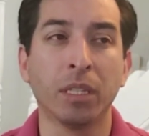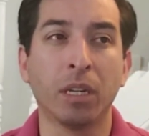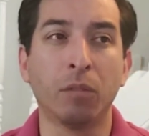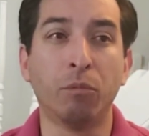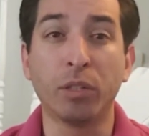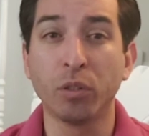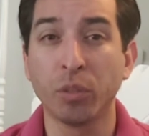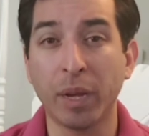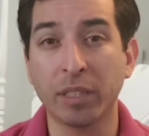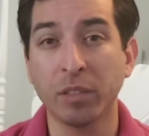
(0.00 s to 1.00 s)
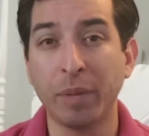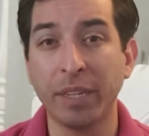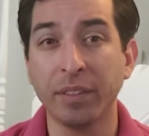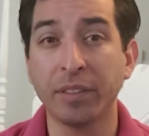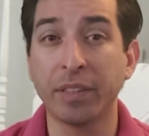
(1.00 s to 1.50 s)
retrospective
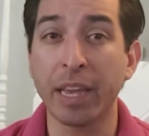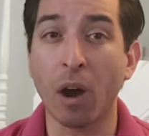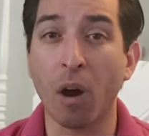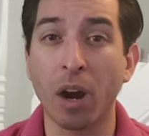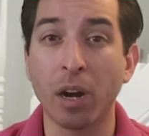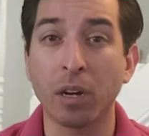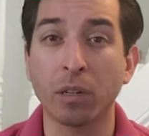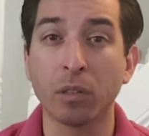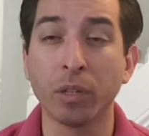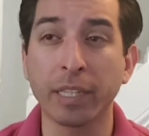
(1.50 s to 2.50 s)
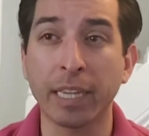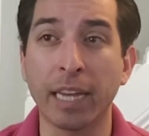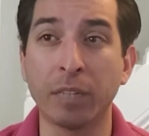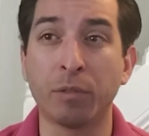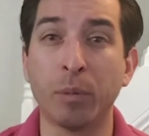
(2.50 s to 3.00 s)
basis, they are looking at
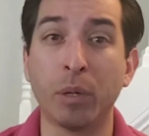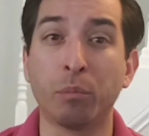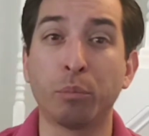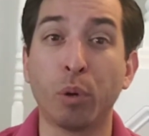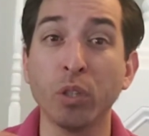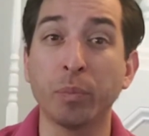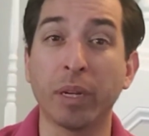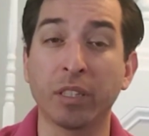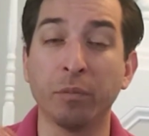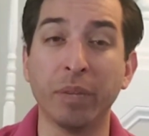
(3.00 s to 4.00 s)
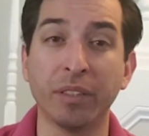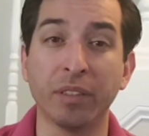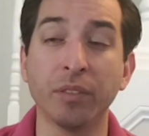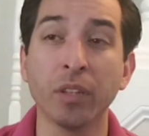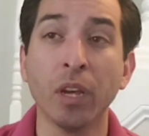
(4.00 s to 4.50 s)
it from a prospective
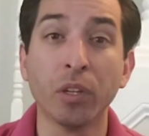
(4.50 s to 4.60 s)
basis.